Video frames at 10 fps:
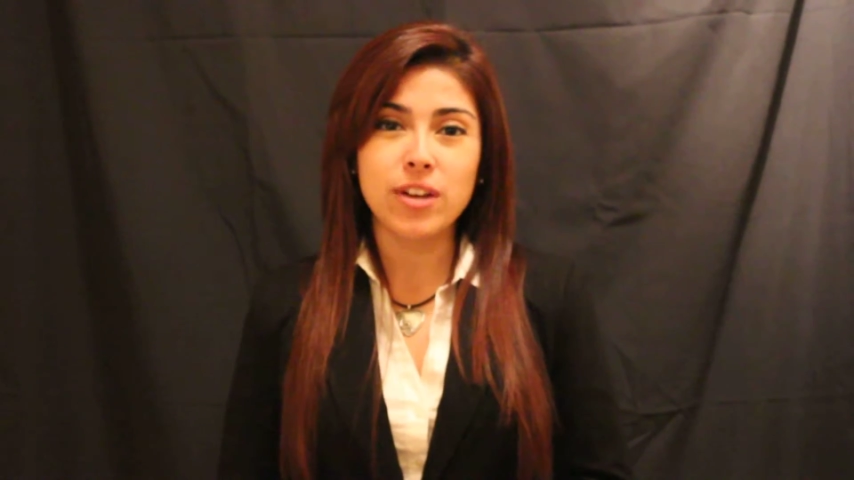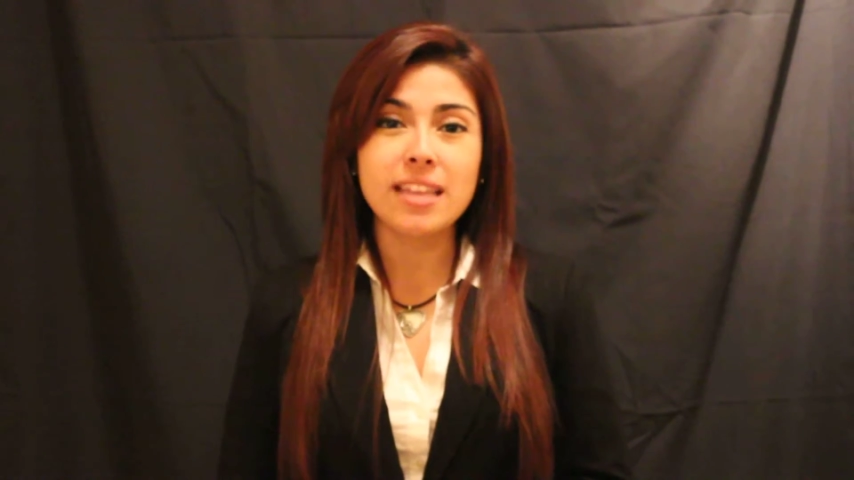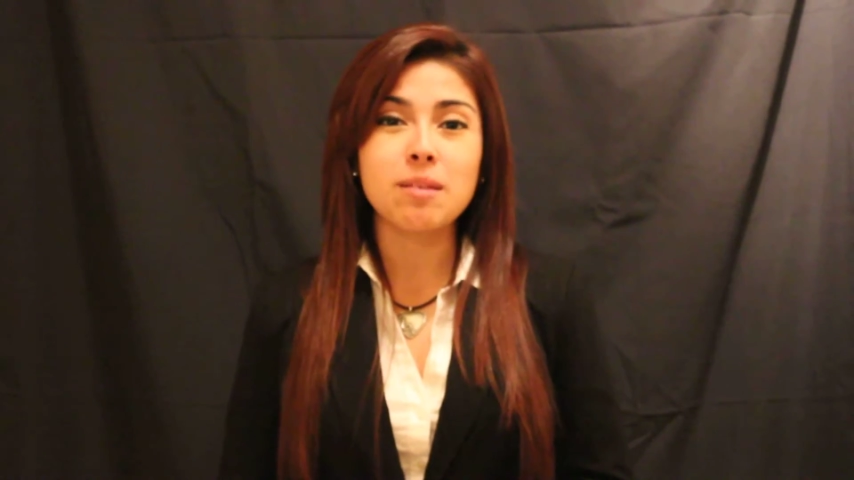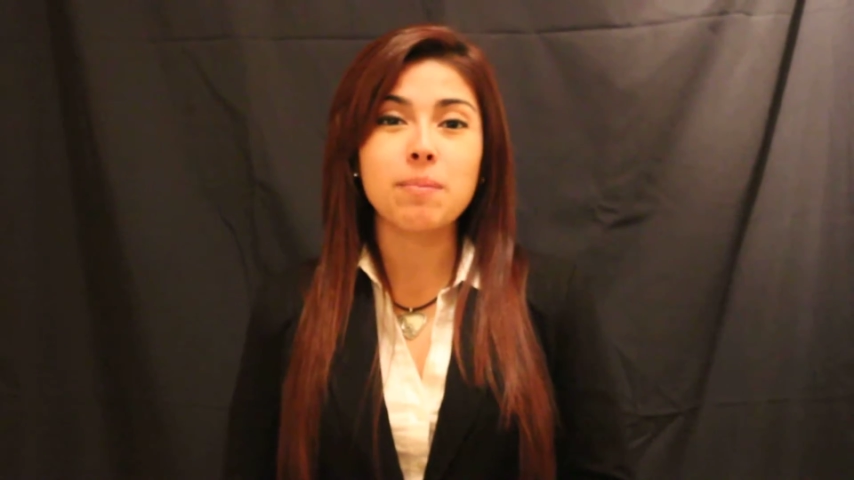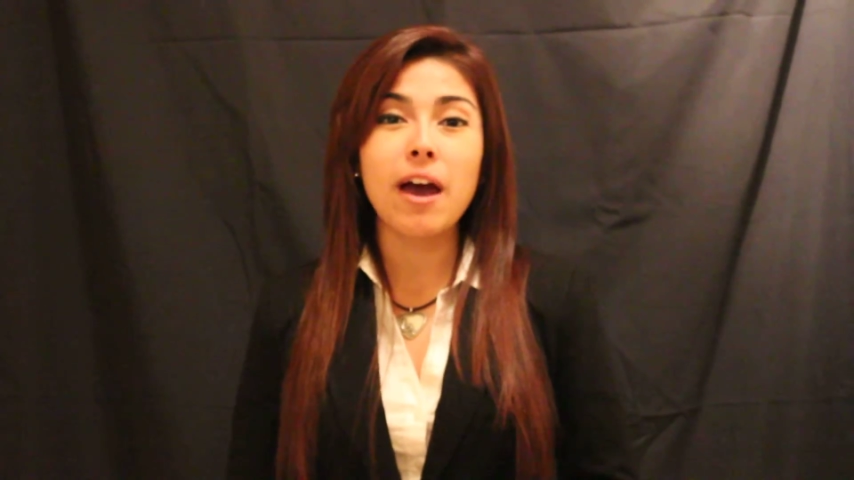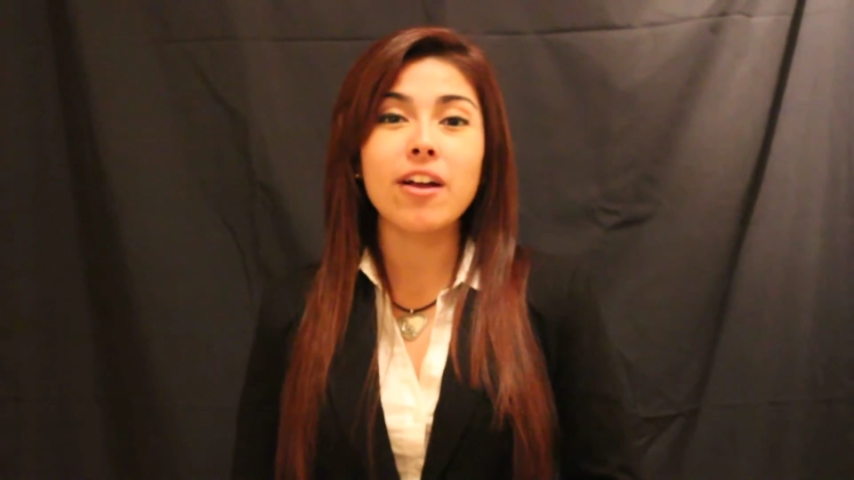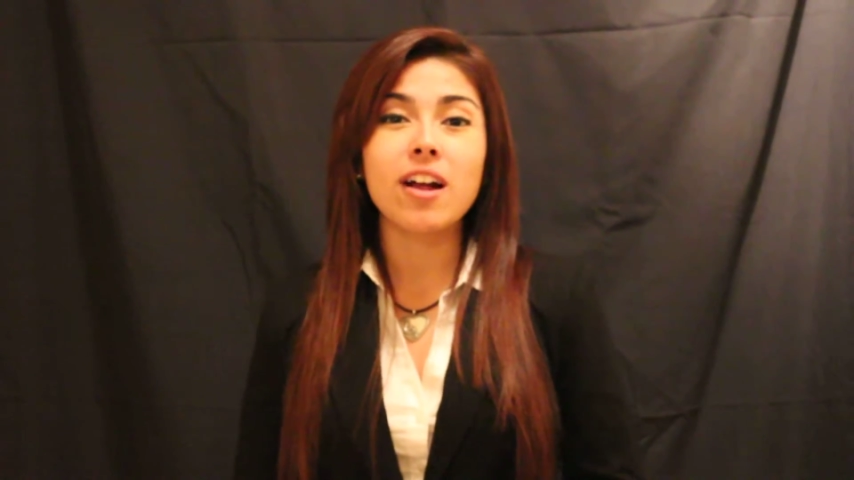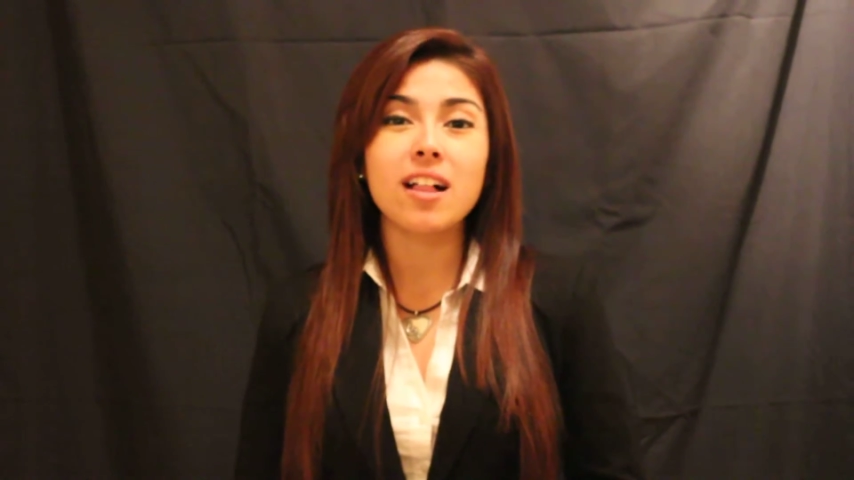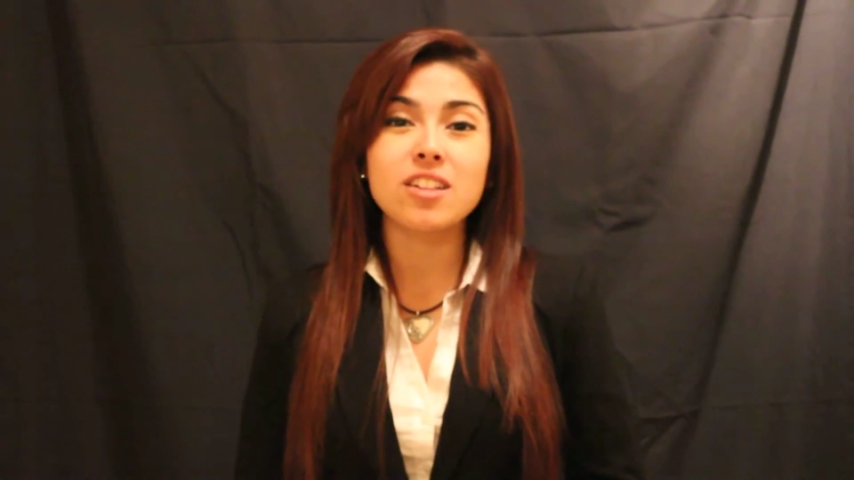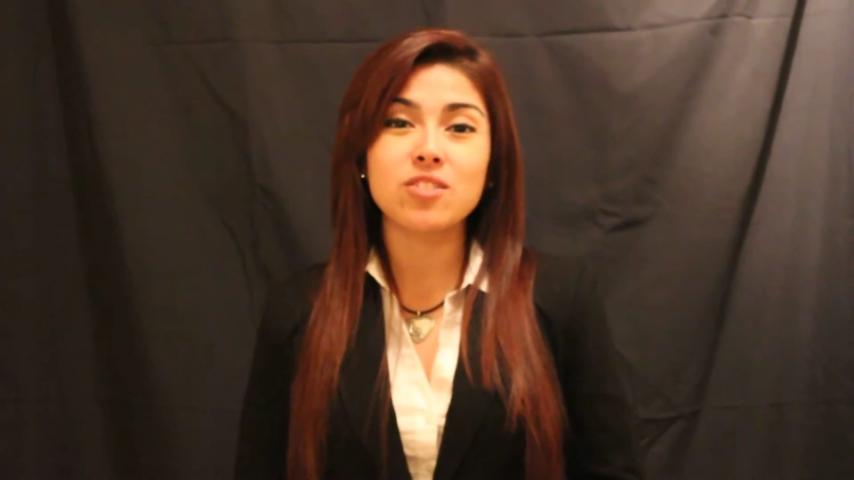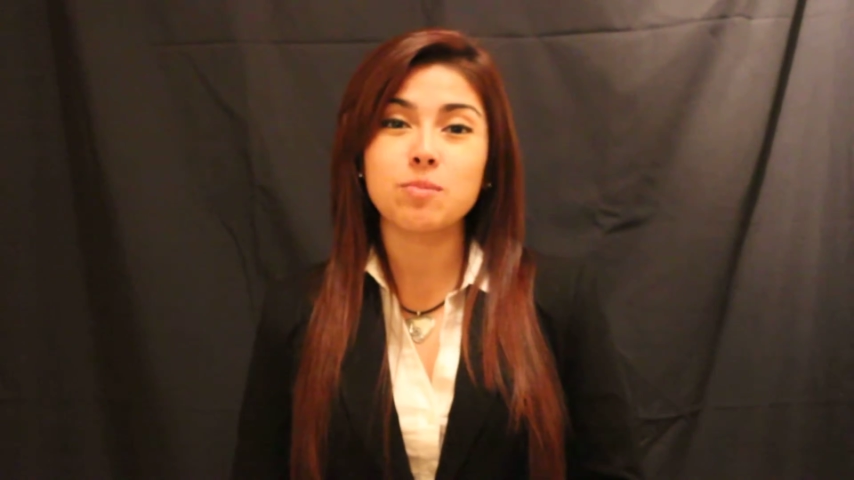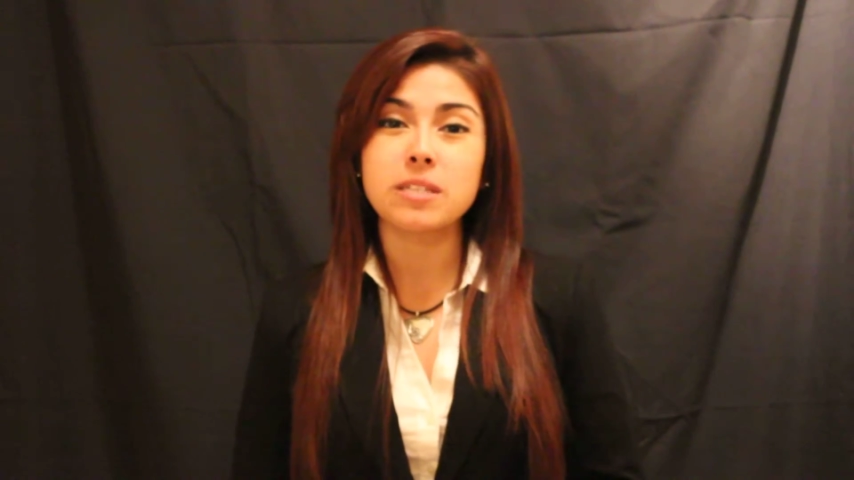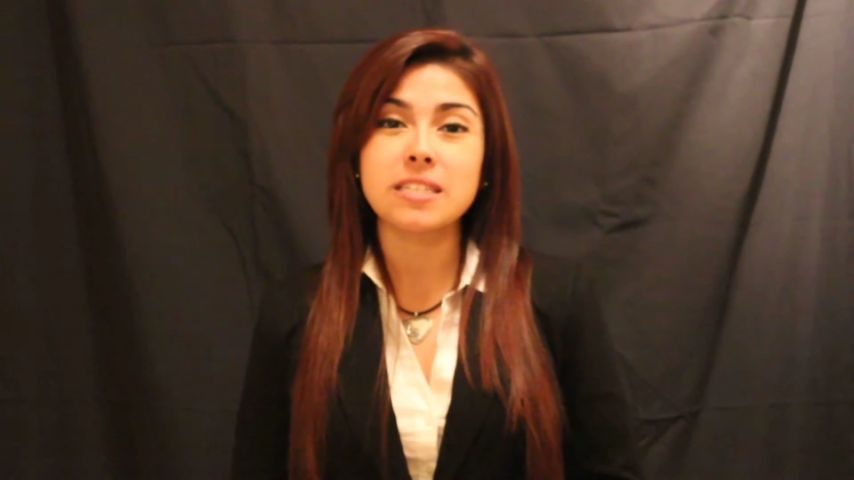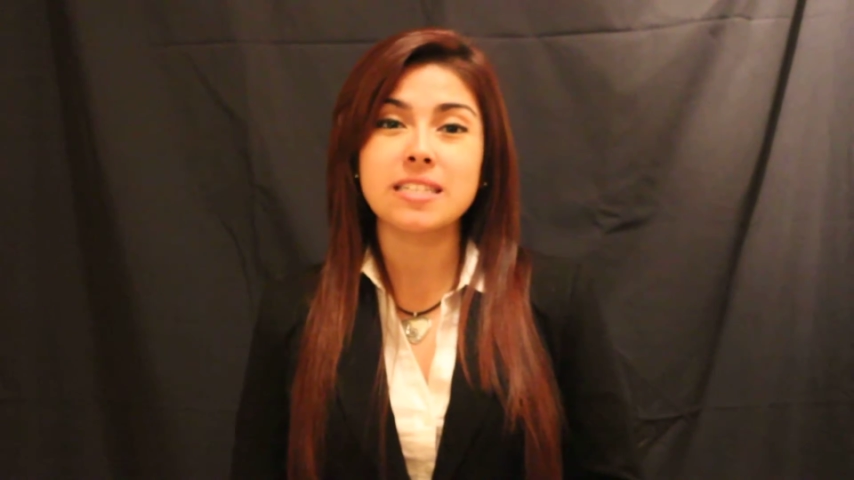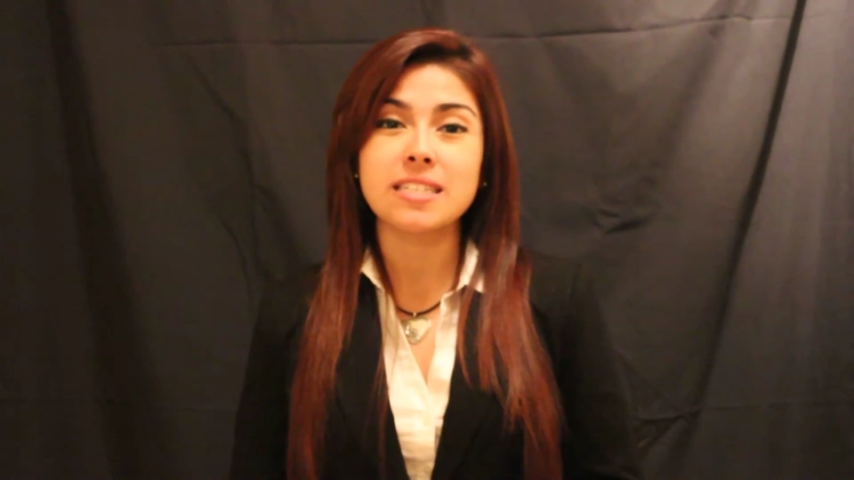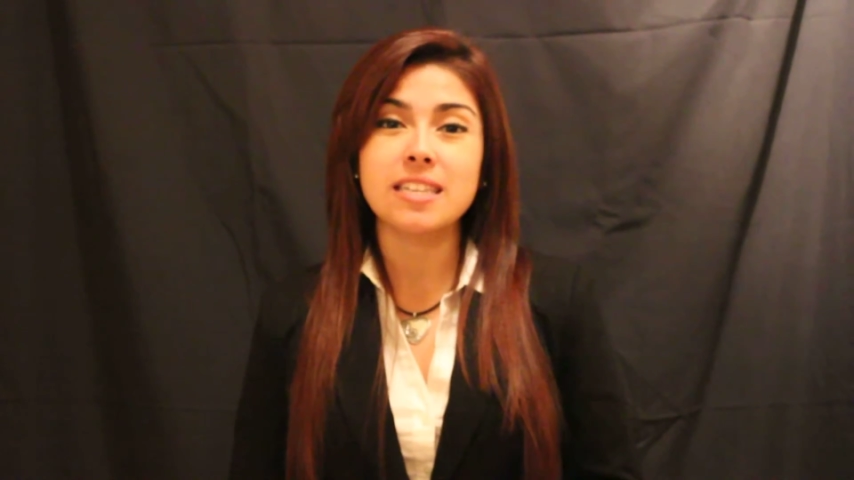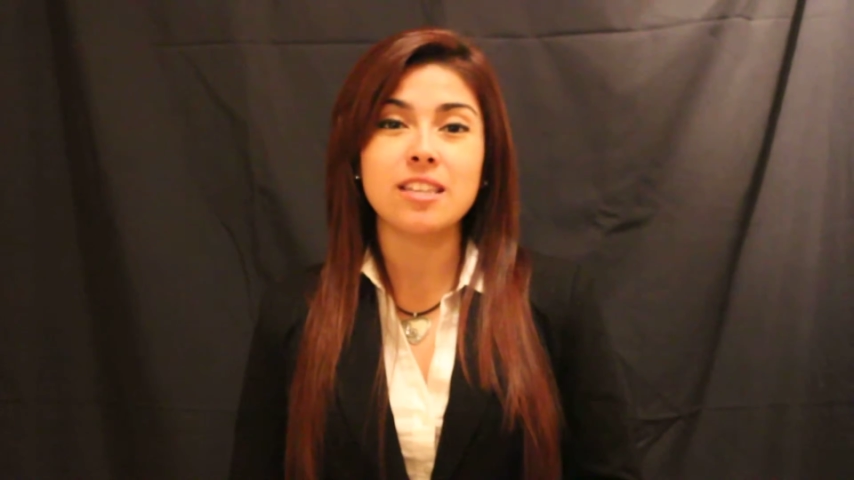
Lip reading: at the Bauer College of Business